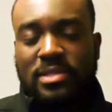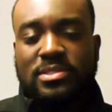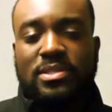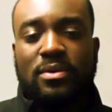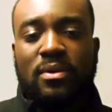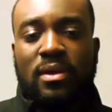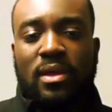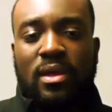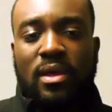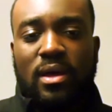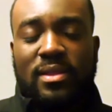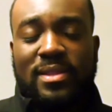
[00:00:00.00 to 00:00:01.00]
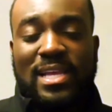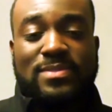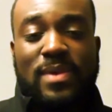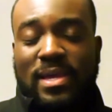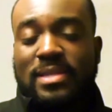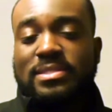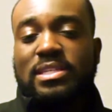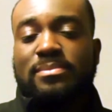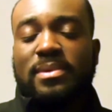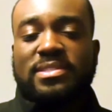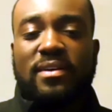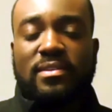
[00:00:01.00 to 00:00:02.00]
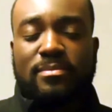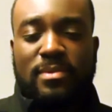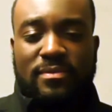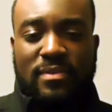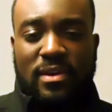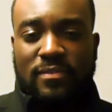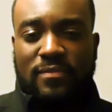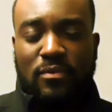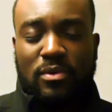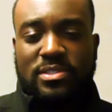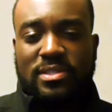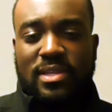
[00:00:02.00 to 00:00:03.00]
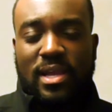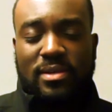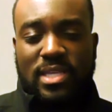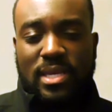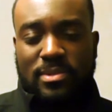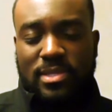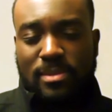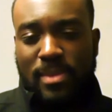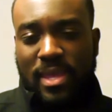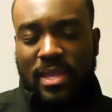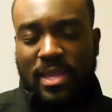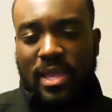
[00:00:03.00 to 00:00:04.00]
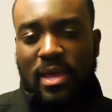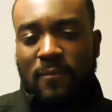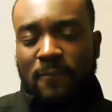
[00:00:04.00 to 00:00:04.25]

So that's why I consider myself to be very fortunate. I was able to make it out.